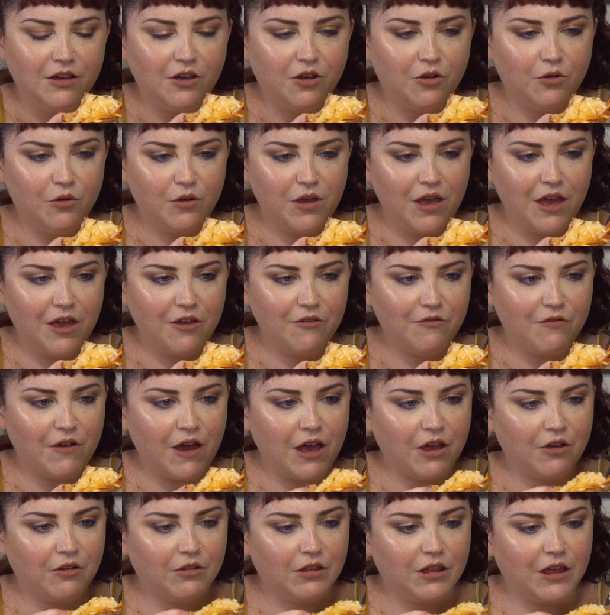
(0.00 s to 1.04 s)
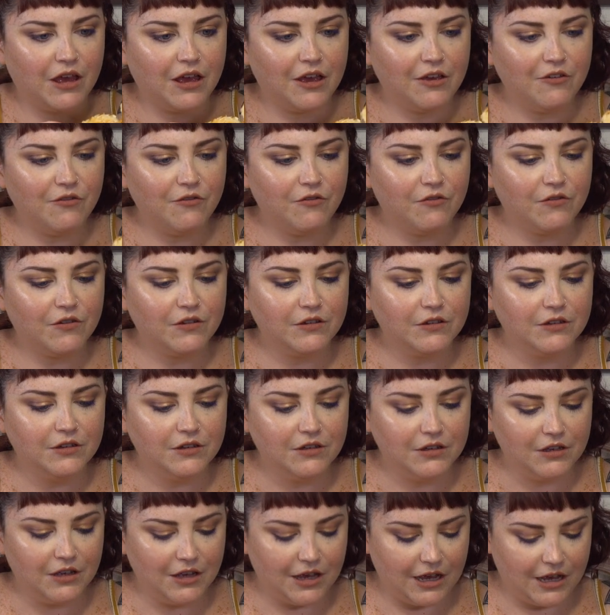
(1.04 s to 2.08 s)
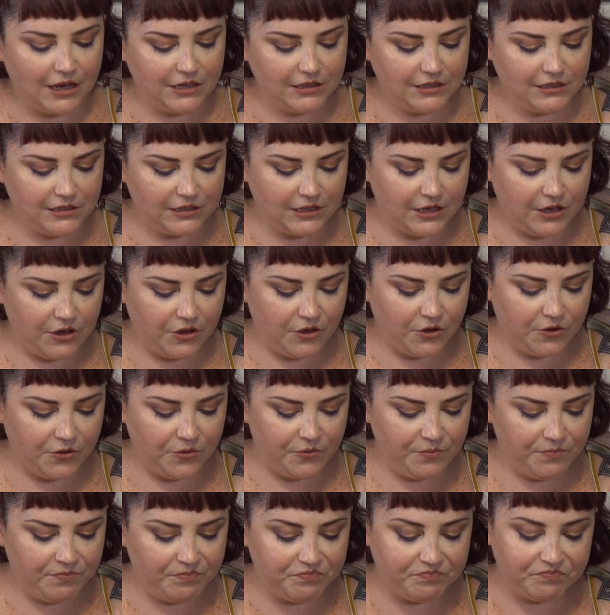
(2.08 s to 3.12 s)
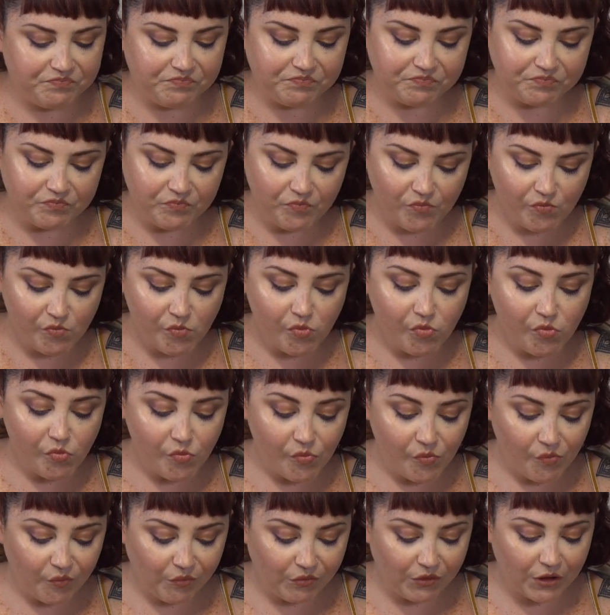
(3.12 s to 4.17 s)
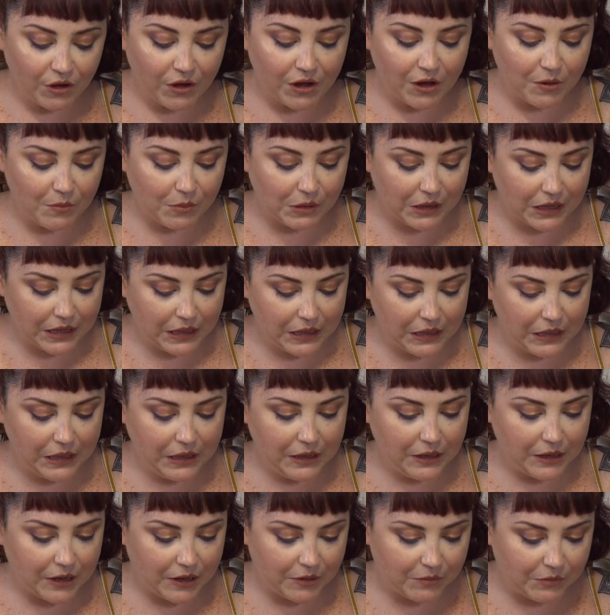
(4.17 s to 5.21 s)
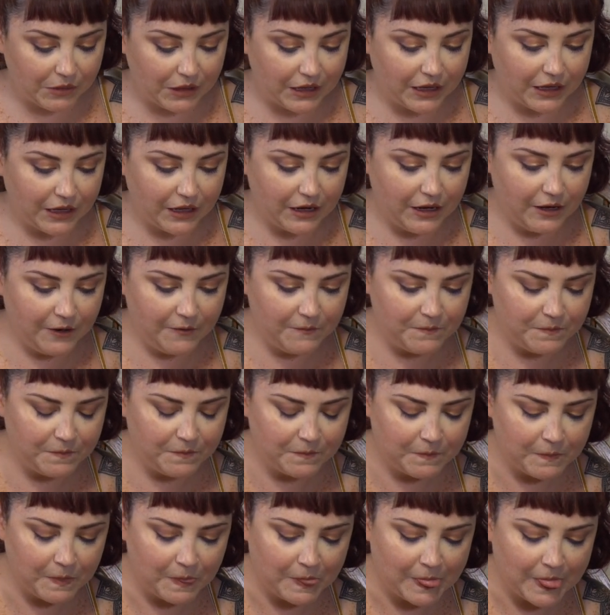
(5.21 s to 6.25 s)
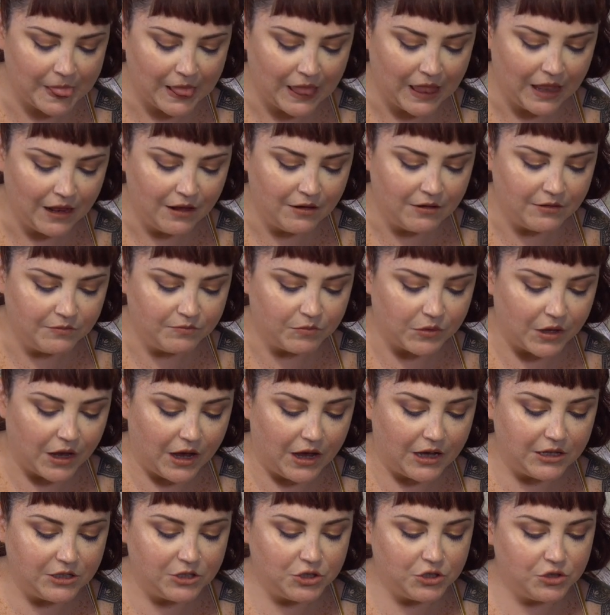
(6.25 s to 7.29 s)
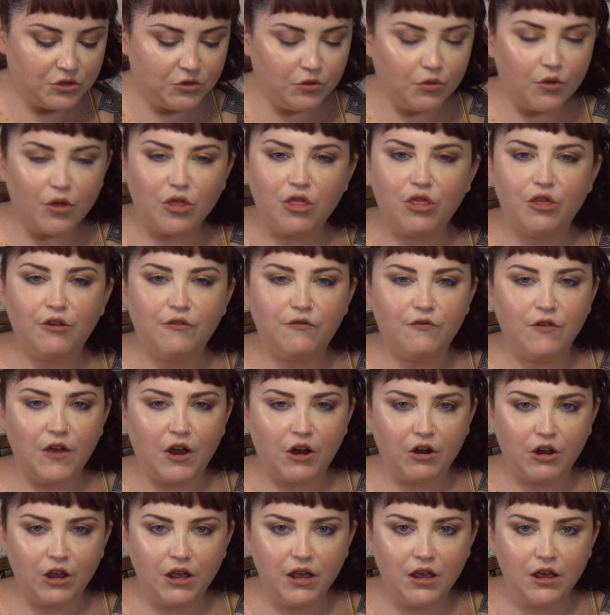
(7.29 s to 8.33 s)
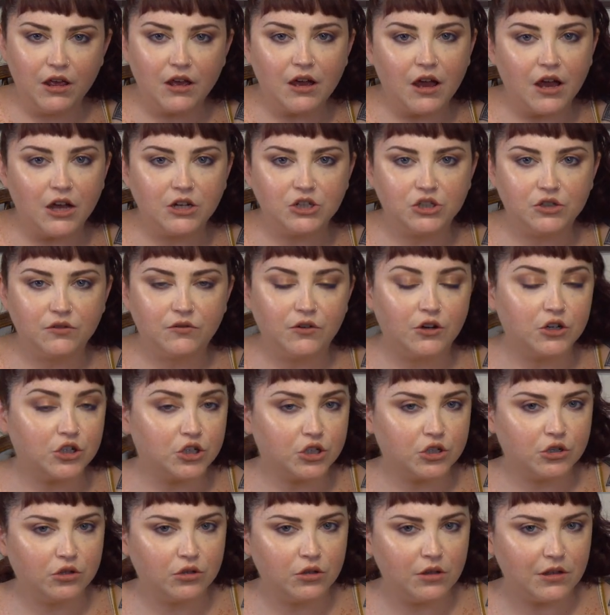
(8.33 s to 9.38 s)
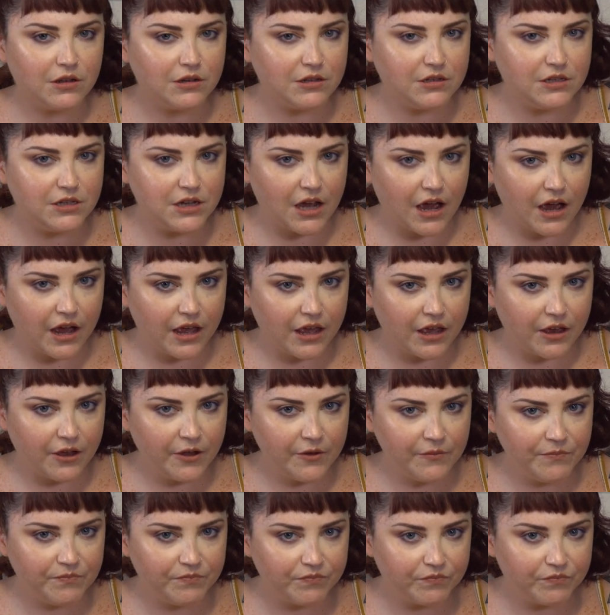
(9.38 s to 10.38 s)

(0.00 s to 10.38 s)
Okay, Violife. I see you. I'm liking it. I'm liking it. On to the very controversial Daiya.